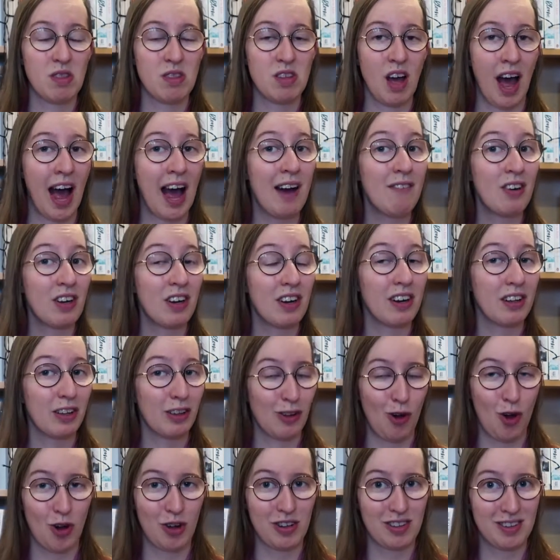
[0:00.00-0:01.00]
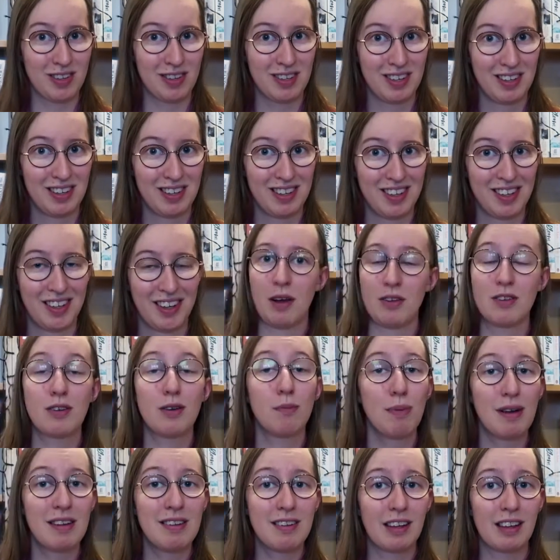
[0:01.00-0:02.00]
I haven't done it a lot. So
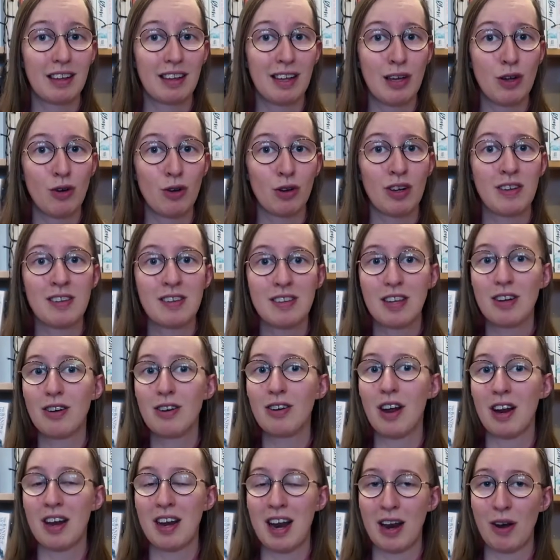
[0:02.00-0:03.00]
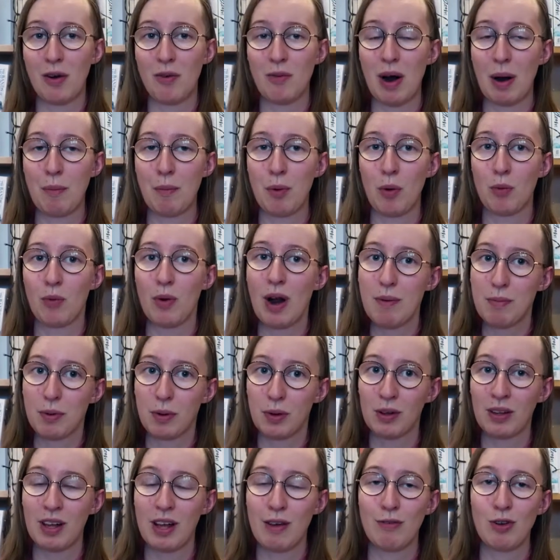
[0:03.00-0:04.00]
basically you're considered a NaNoWriMo
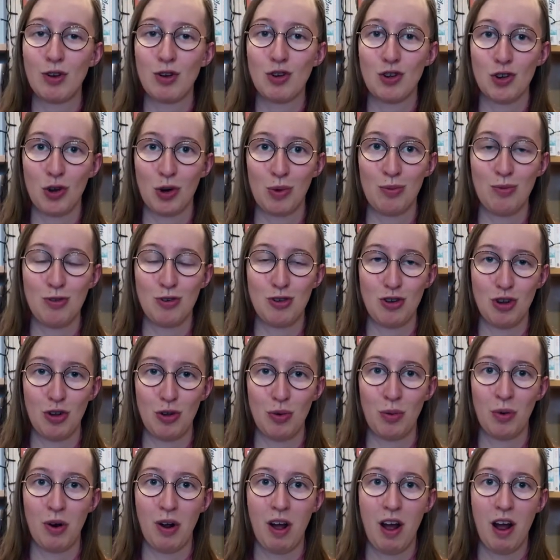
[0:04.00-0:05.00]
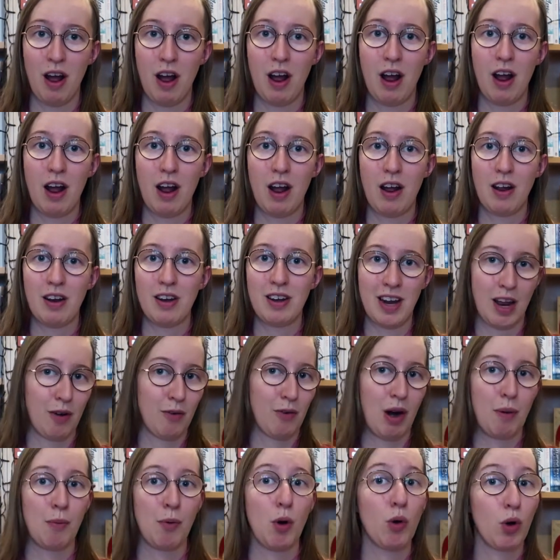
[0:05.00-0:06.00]
rebel if you don't do
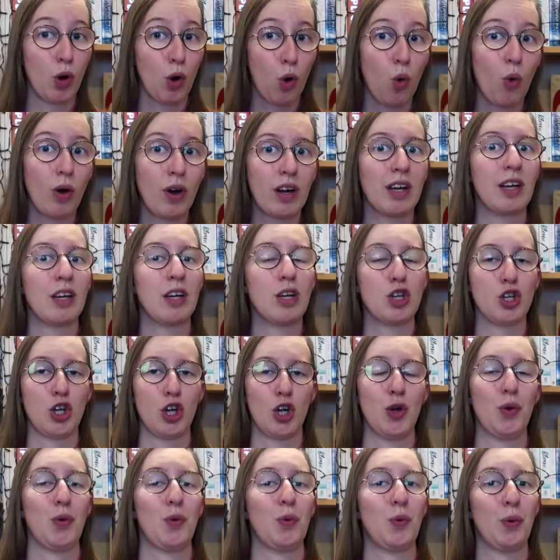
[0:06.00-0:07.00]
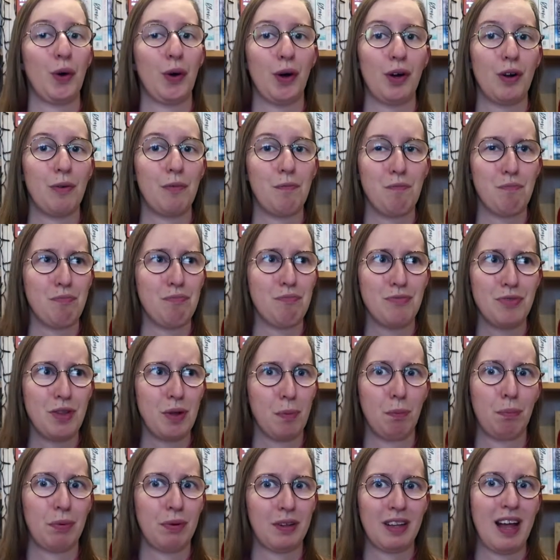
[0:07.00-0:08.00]
NaNoWriMo according to the
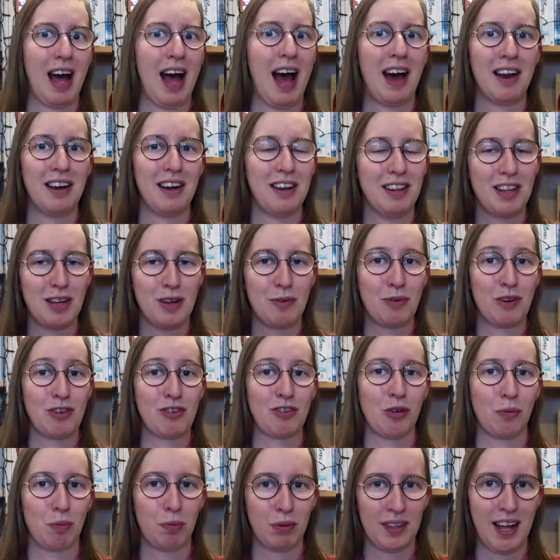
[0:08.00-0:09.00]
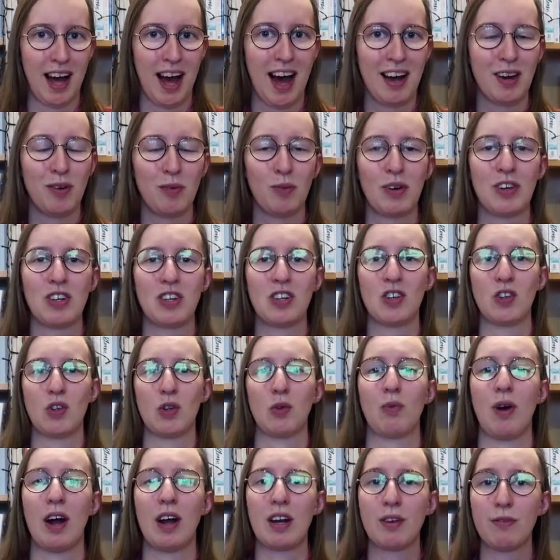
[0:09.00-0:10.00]
plan, the original plan, which is
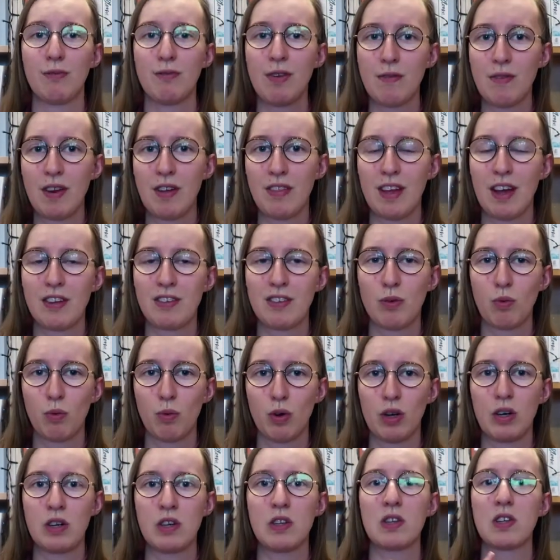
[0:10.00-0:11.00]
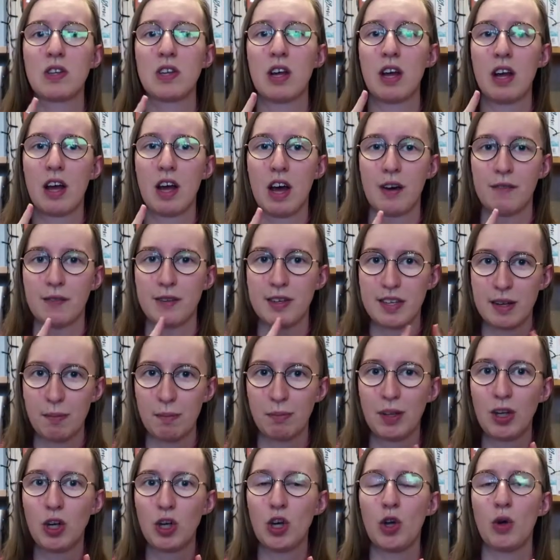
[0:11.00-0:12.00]
to write 50,000 words of
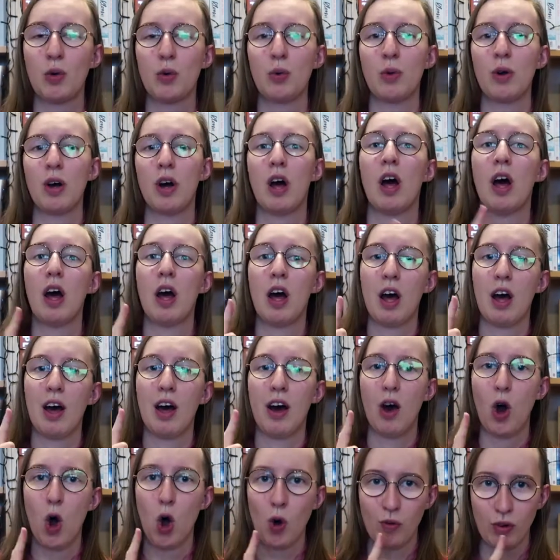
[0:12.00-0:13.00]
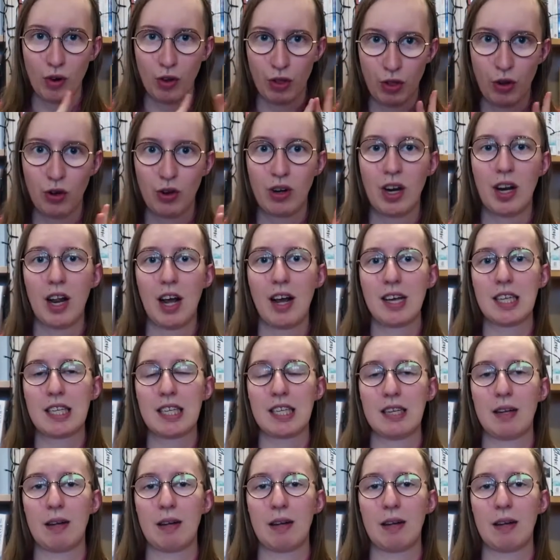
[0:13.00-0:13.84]
something new over 30 days.